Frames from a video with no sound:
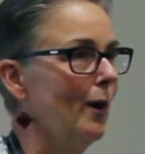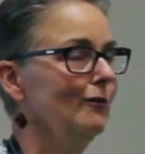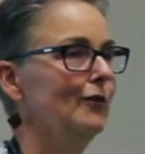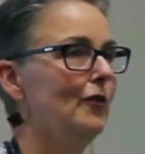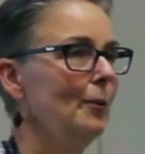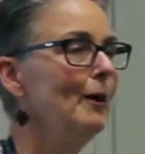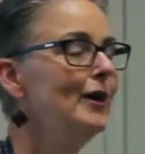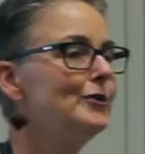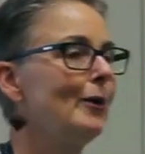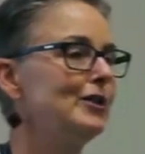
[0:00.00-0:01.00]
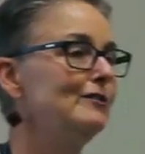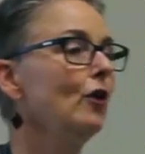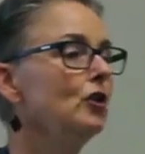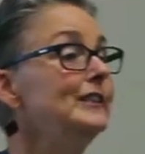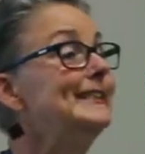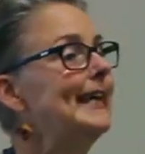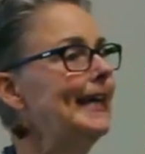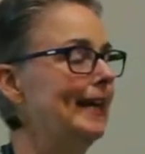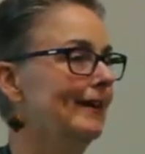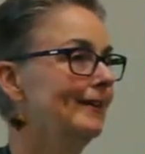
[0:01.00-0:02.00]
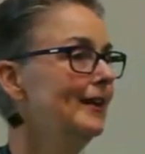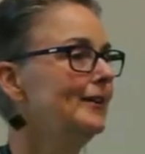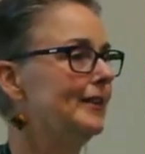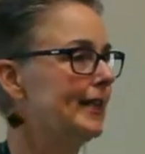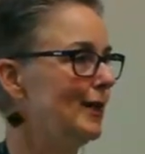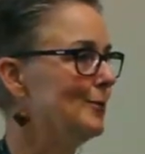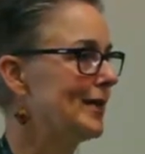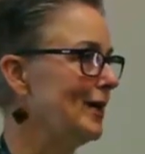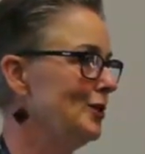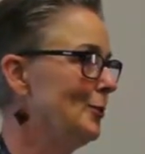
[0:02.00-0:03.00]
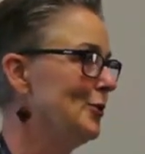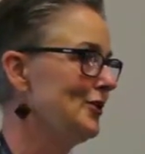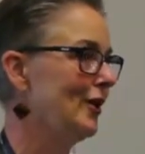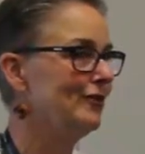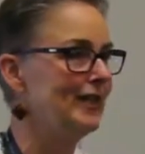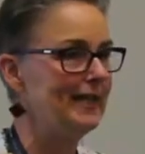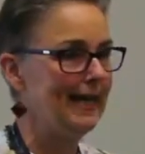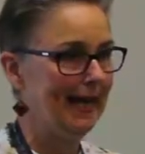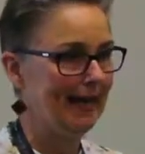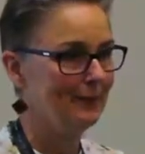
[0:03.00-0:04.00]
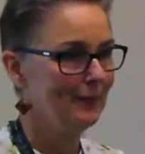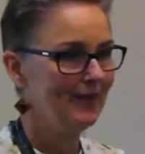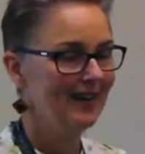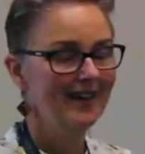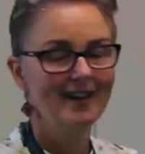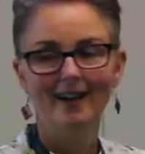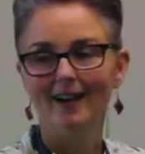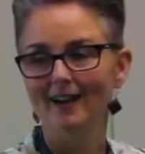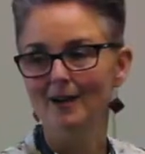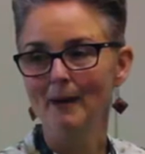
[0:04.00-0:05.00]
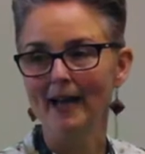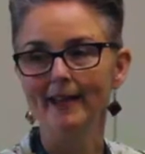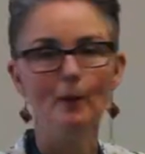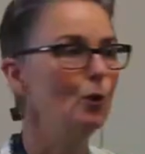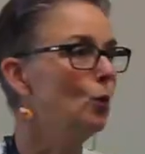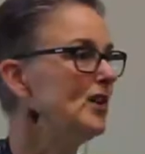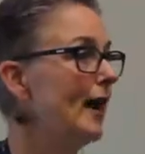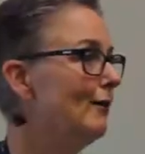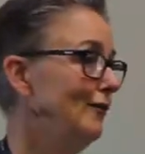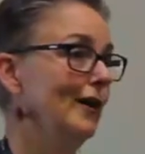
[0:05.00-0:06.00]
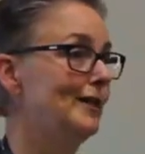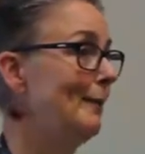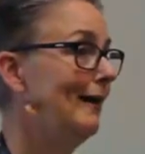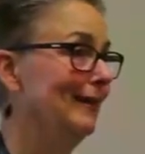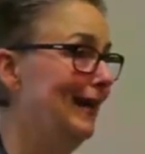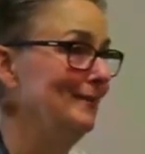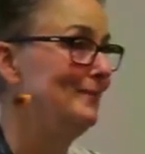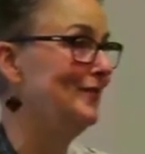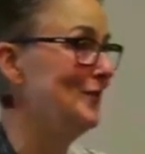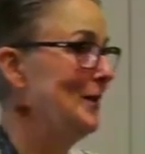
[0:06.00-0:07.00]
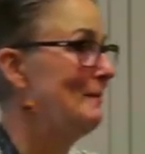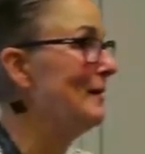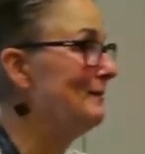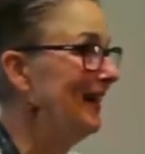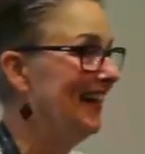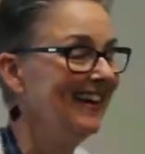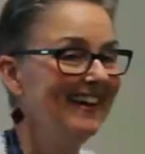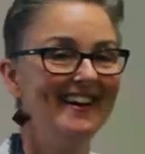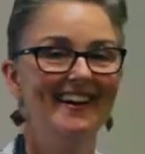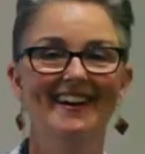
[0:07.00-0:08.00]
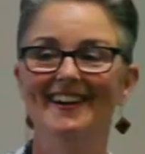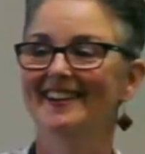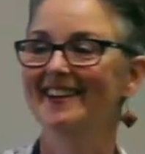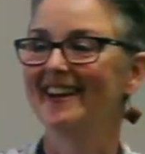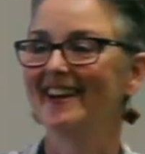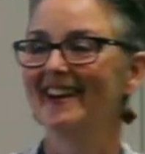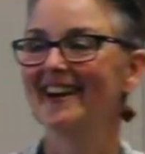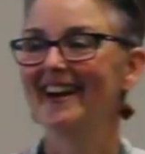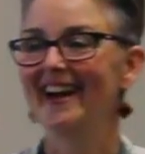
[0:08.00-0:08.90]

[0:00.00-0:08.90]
12 of them, to actually volunteer to keep sketchbooks over the year. Um, and they were all terrified, apparently, before they met me. And, uh,